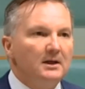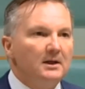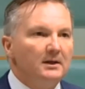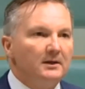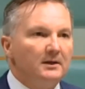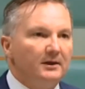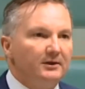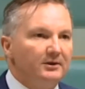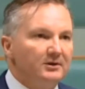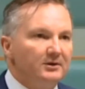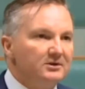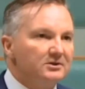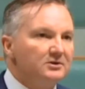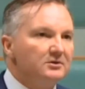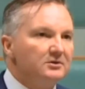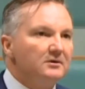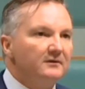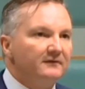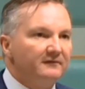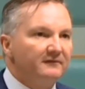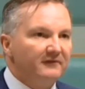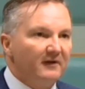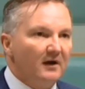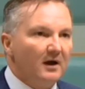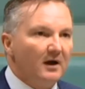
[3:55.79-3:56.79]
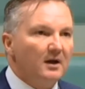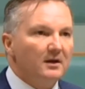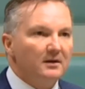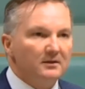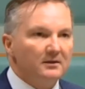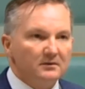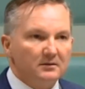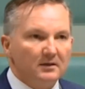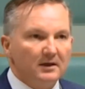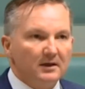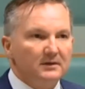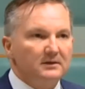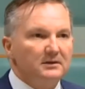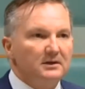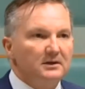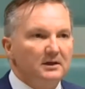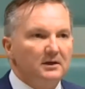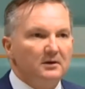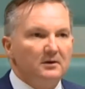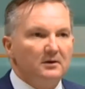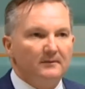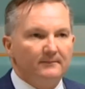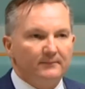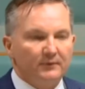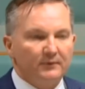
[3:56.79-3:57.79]
that this sort of violent
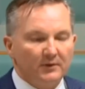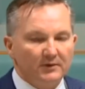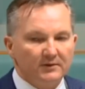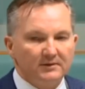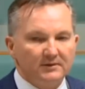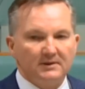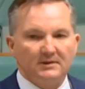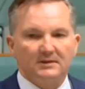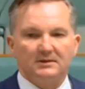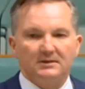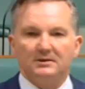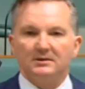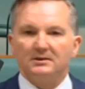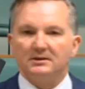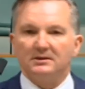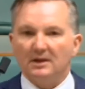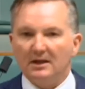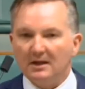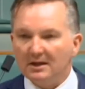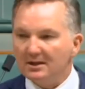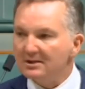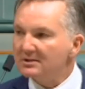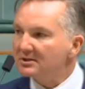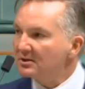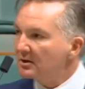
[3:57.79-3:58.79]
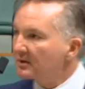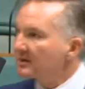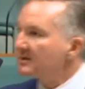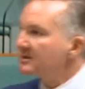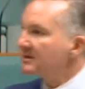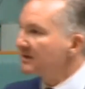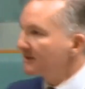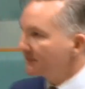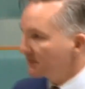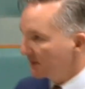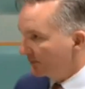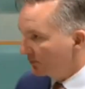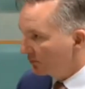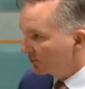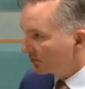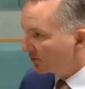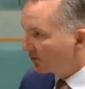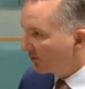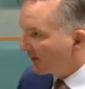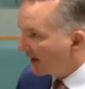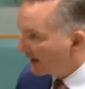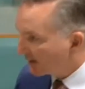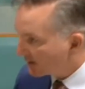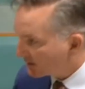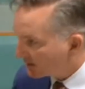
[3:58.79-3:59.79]
crackdown on protesters is not acceptable to
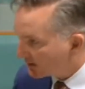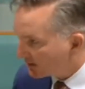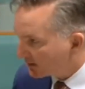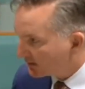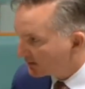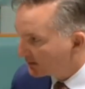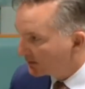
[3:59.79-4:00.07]
us